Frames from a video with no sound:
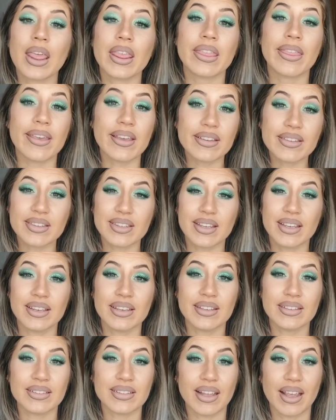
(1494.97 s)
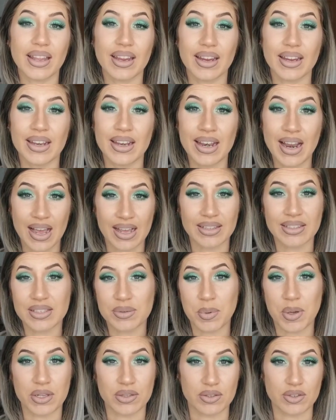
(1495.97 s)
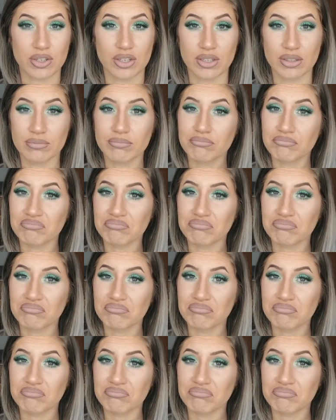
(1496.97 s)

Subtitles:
This is non-sponsored.